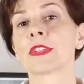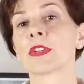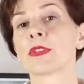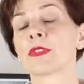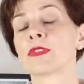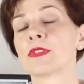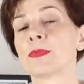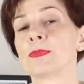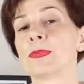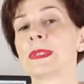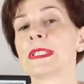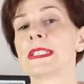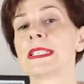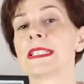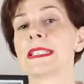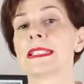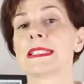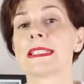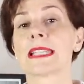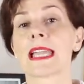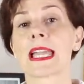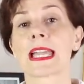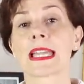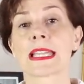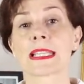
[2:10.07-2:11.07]
other pieces
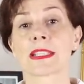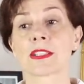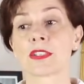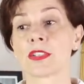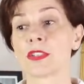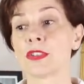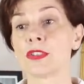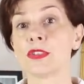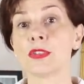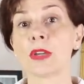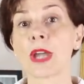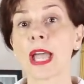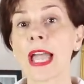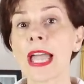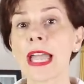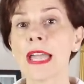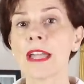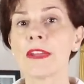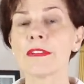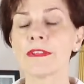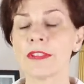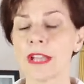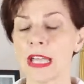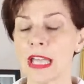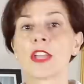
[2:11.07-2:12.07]
as you
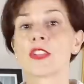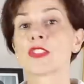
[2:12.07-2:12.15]
have.